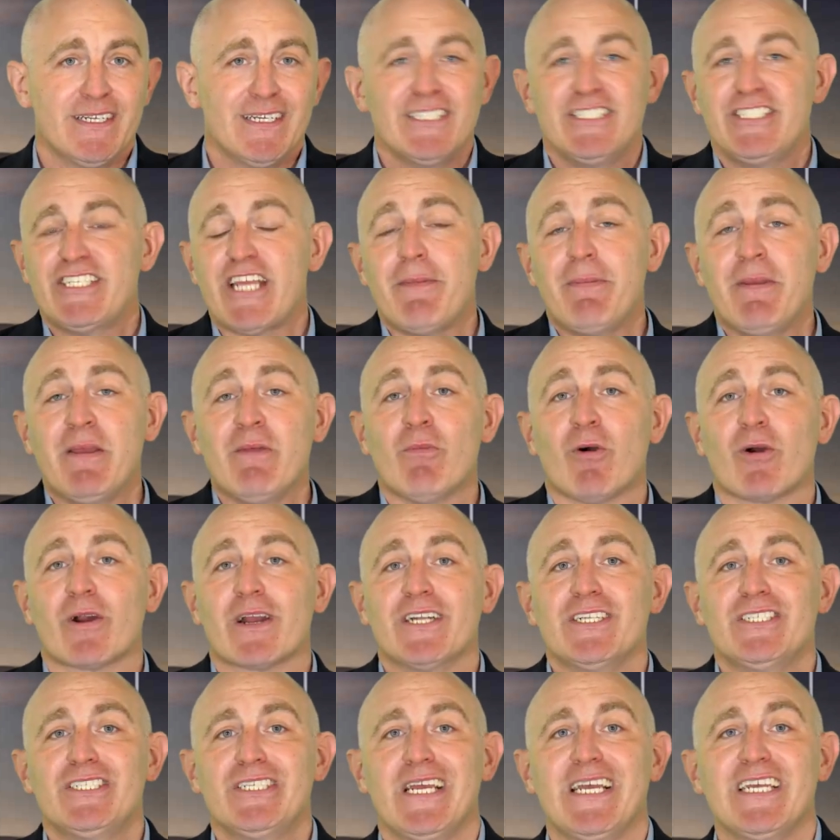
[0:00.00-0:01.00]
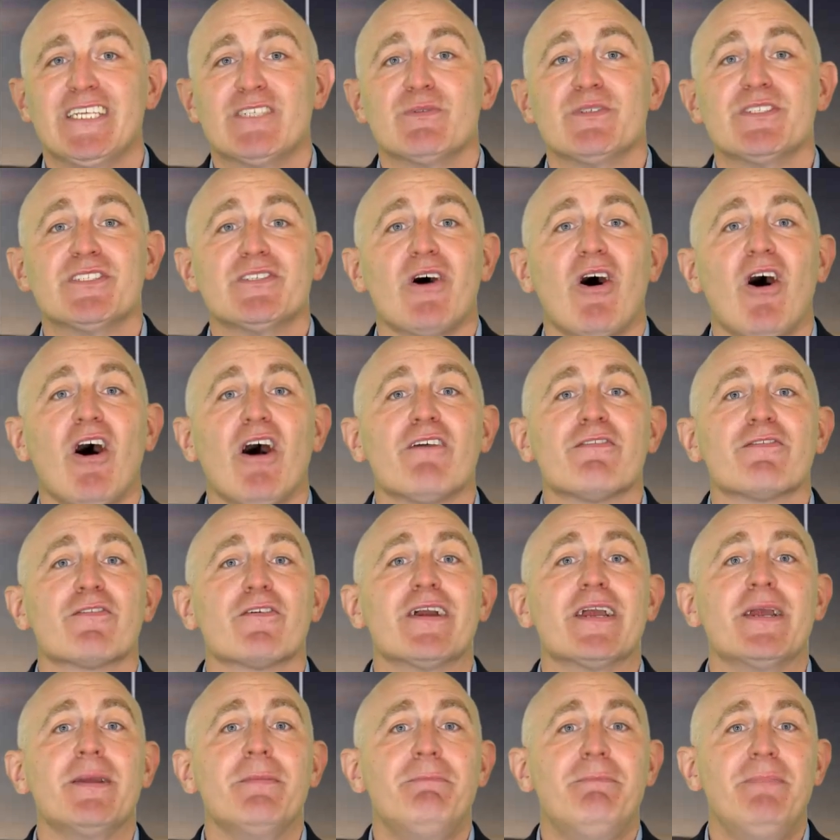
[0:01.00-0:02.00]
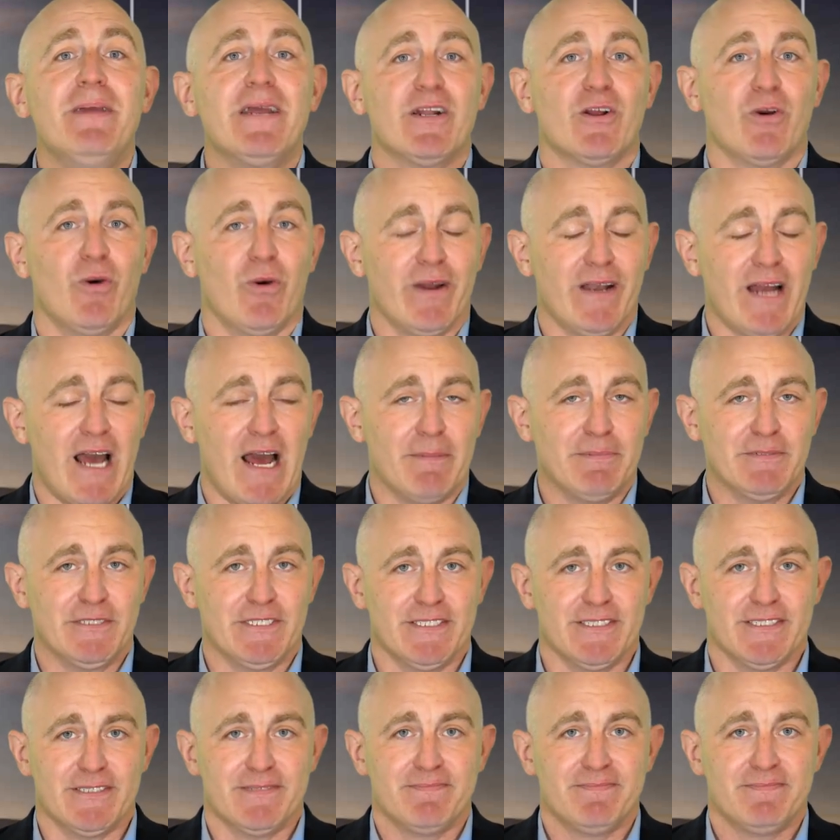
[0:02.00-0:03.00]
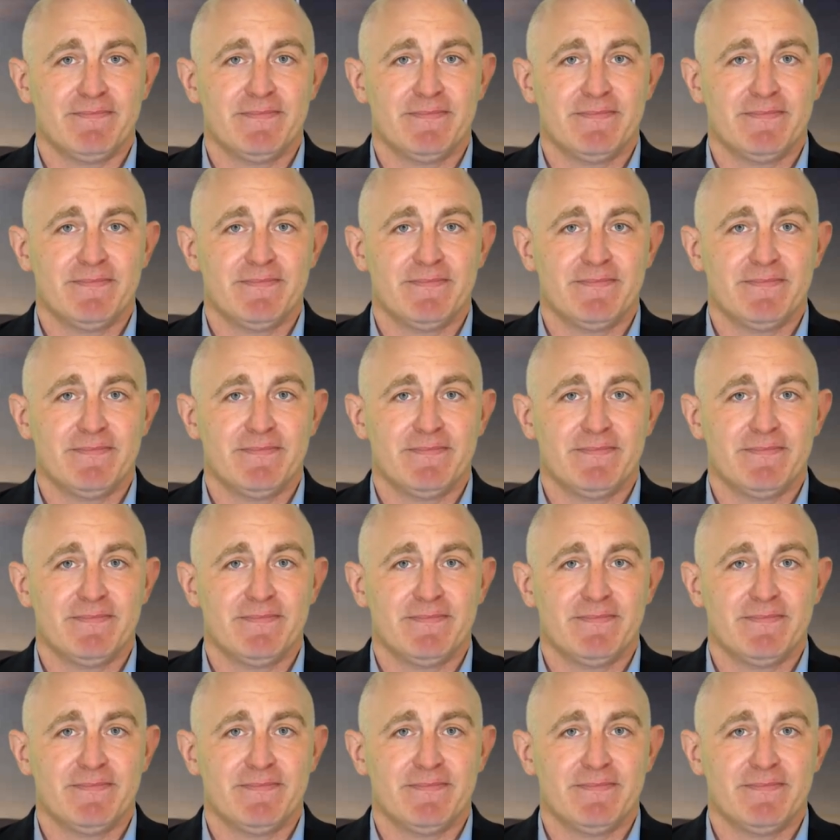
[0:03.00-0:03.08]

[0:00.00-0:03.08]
JP Morgan Chase was offering Bitcoin options.